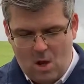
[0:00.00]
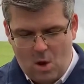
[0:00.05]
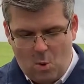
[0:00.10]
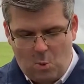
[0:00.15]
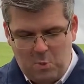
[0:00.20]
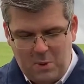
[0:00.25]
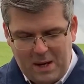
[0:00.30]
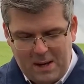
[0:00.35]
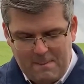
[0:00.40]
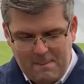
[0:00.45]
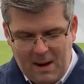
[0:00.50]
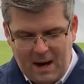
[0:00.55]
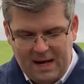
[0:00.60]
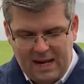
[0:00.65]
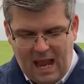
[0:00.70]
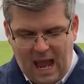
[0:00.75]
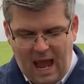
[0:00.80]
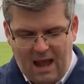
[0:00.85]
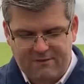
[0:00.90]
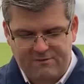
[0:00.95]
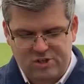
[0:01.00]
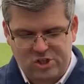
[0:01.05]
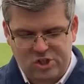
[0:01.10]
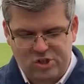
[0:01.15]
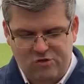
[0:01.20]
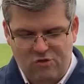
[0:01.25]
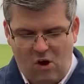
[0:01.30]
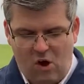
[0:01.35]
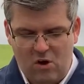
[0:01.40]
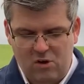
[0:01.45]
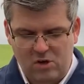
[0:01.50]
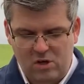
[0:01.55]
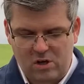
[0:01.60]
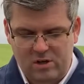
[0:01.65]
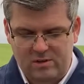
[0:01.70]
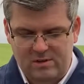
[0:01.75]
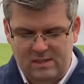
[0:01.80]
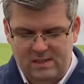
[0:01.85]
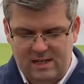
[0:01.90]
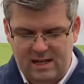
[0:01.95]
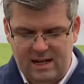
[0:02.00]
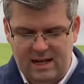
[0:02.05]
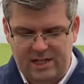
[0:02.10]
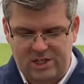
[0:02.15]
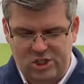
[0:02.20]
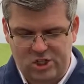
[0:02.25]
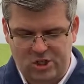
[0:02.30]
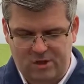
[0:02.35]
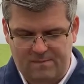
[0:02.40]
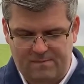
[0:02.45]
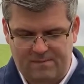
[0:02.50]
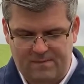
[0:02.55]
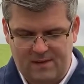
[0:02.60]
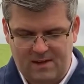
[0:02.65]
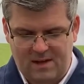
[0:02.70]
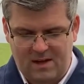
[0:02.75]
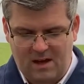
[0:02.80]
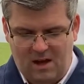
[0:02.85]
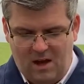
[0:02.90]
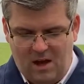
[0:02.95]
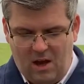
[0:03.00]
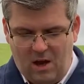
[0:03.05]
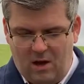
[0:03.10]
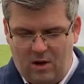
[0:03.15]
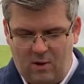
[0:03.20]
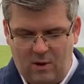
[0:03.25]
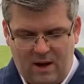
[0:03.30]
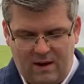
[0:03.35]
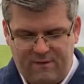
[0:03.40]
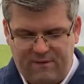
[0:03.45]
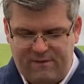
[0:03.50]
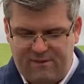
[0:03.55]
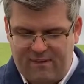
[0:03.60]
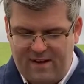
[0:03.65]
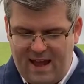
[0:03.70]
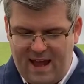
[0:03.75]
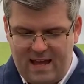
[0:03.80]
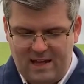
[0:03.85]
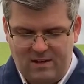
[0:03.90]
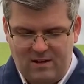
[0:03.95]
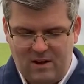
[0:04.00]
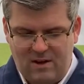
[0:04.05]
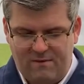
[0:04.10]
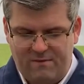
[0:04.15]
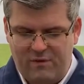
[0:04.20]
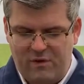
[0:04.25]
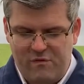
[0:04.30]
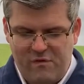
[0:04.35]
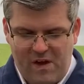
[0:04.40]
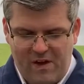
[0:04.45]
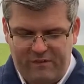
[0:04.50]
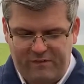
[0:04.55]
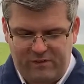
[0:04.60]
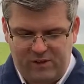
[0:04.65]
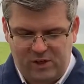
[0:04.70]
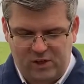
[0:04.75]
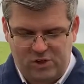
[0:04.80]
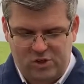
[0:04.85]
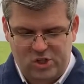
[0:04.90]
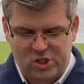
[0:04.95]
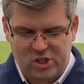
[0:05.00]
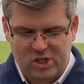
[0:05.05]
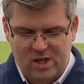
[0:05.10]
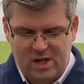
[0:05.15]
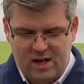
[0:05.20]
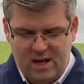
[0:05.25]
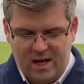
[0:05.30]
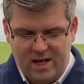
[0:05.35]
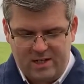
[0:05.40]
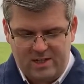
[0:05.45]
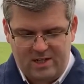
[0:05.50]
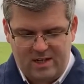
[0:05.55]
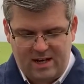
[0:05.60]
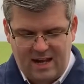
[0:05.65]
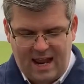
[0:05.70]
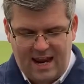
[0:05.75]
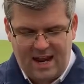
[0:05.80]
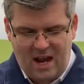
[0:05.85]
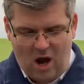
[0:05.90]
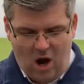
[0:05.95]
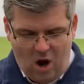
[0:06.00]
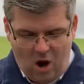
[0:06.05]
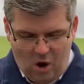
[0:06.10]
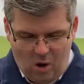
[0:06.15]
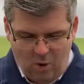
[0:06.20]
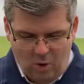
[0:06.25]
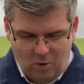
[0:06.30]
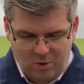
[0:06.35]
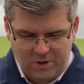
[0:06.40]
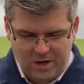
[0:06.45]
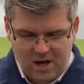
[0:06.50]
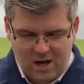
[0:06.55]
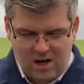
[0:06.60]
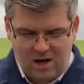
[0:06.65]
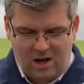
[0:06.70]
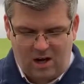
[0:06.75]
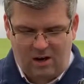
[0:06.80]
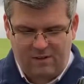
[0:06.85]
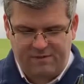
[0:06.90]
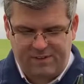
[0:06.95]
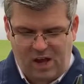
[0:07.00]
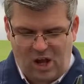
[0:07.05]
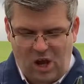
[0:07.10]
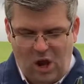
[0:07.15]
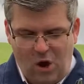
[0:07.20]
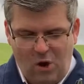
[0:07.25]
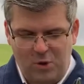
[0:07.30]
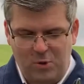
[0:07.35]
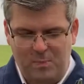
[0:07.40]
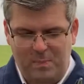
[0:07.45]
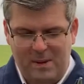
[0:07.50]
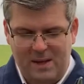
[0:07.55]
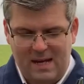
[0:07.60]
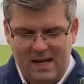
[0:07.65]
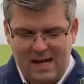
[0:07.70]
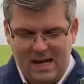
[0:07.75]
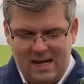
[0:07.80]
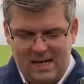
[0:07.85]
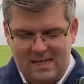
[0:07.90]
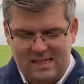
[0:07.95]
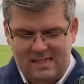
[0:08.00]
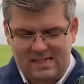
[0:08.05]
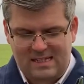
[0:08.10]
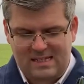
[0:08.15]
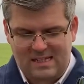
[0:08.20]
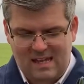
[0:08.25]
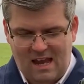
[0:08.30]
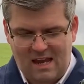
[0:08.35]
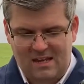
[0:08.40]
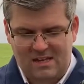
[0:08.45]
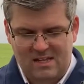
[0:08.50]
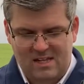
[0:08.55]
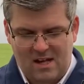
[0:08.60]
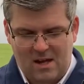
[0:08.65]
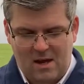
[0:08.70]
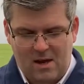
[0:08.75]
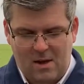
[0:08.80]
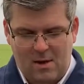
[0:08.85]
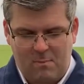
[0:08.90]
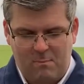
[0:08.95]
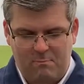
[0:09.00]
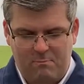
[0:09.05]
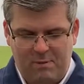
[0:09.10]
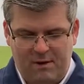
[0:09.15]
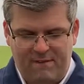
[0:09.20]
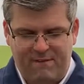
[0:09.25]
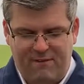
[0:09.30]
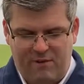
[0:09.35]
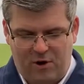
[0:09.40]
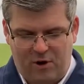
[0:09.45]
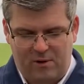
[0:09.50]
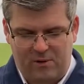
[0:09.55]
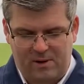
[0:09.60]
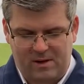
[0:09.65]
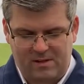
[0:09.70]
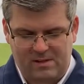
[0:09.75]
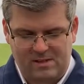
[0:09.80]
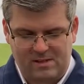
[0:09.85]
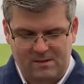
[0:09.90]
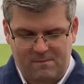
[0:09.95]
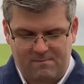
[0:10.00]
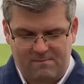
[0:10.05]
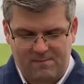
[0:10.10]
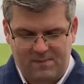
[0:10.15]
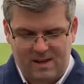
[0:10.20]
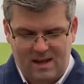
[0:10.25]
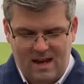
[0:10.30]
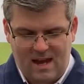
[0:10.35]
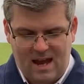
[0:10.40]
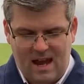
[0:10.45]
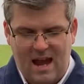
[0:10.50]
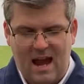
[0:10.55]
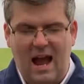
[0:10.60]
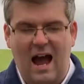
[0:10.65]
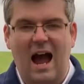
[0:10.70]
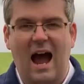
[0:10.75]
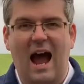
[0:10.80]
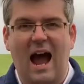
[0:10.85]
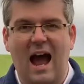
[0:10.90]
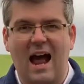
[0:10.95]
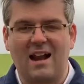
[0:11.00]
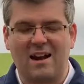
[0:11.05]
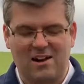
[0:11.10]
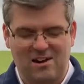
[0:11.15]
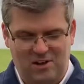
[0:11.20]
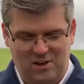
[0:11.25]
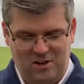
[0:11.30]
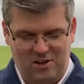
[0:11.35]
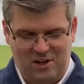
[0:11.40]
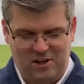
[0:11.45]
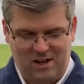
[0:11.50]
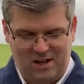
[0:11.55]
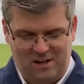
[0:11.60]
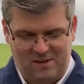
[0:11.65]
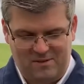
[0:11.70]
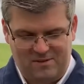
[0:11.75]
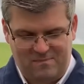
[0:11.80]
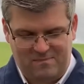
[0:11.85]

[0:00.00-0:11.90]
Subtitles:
we might have strong consolation who have fled for refuge to lay hold of the hope set before us. Hallelujah.